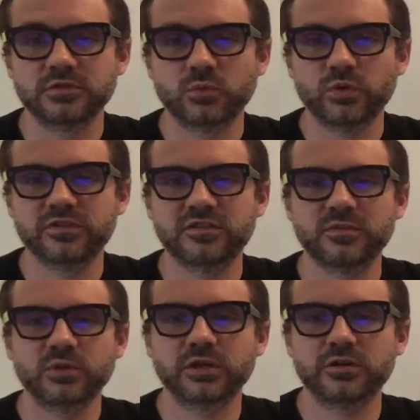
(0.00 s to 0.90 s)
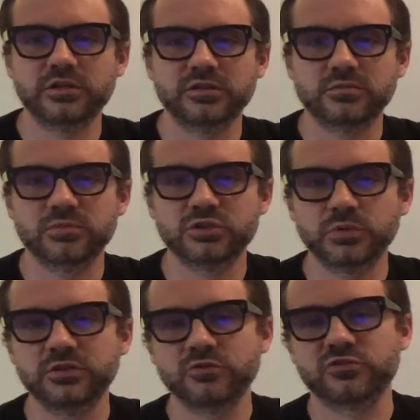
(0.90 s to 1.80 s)
What's the similarity
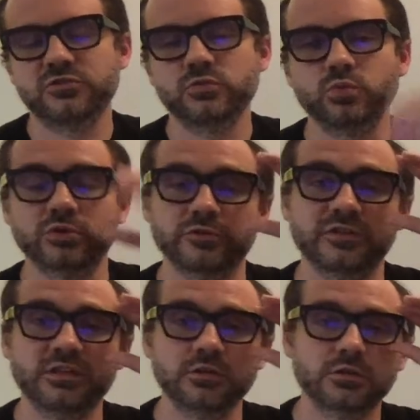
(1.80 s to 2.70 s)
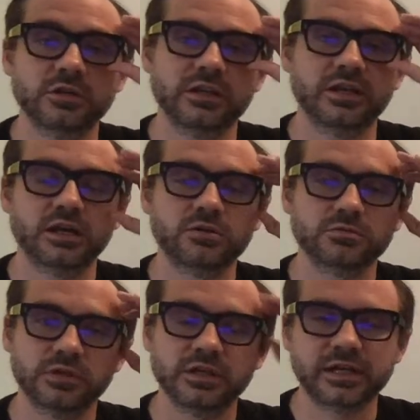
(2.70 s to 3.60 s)
between those two words, here and now?
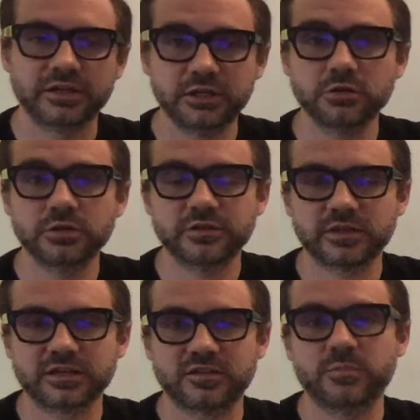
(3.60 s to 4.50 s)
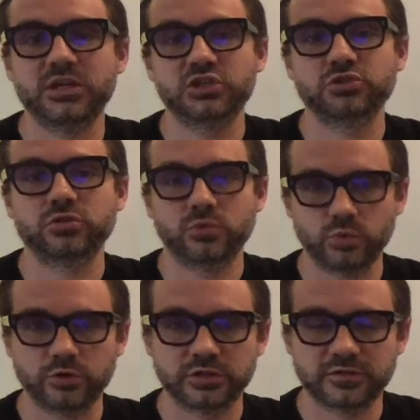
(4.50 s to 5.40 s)
Now, here is like a spatial
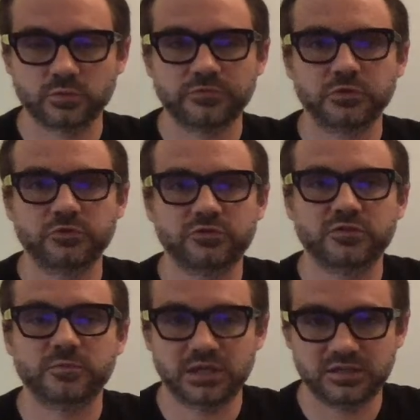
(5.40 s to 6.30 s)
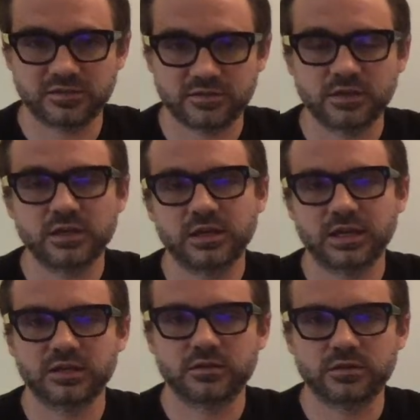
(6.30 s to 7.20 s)
word because it refers to space
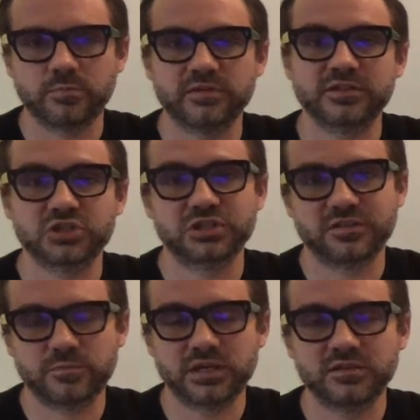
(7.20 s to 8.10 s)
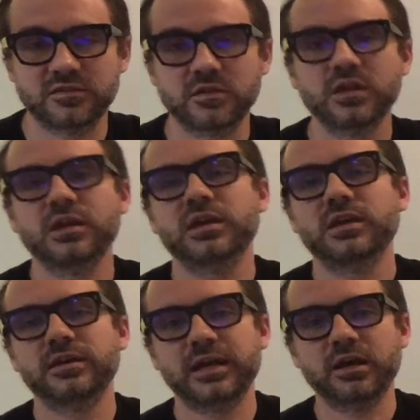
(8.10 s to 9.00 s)
and a position in space.
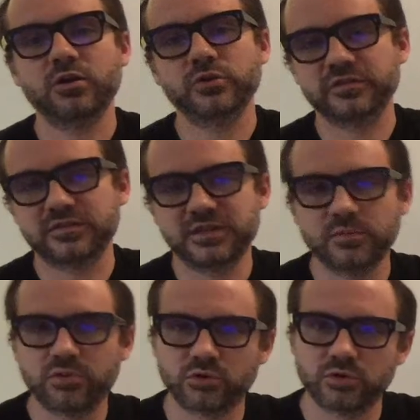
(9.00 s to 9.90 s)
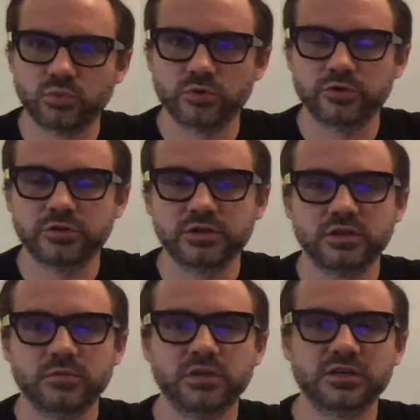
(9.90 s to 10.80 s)
Now is a temporal word
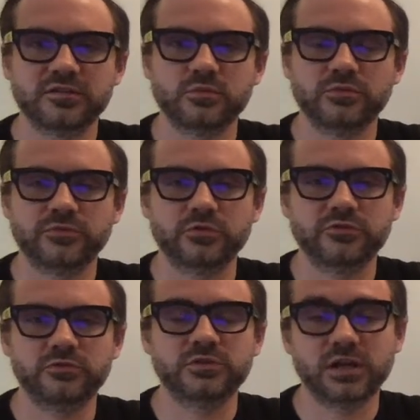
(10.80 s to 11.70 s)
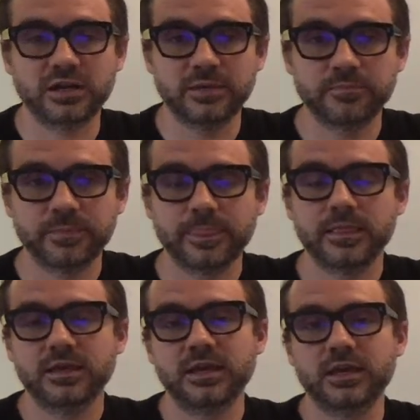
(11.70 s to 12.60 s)
because it refers to time
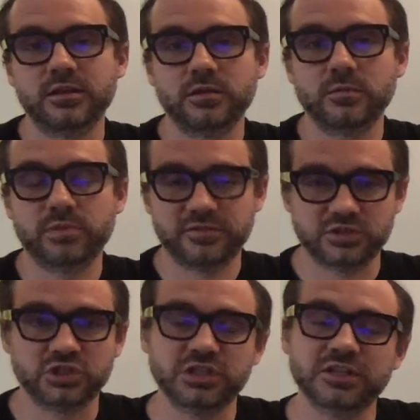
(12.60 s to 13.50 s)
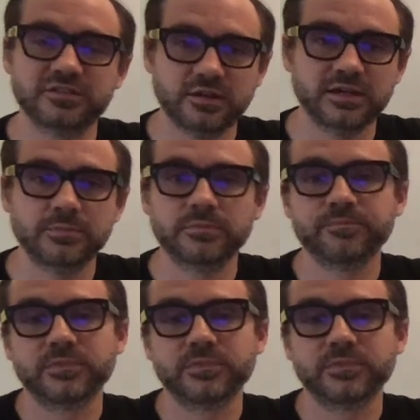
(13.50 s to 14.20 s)
and a position in time.